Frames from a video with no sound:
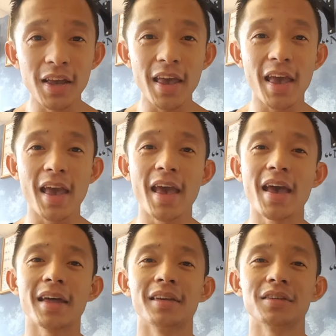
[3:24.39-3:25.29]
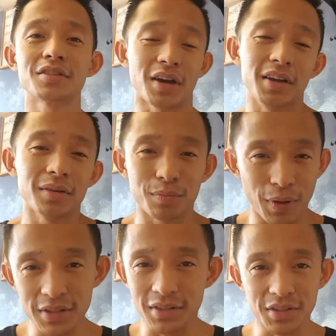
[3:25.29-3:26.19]
and trying to
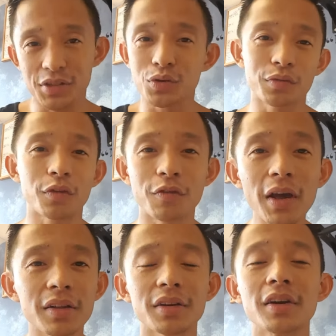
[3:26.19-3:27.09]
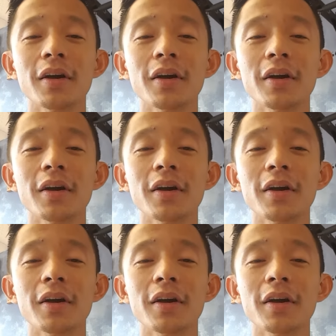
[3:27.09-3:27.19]
basically set you up for failure.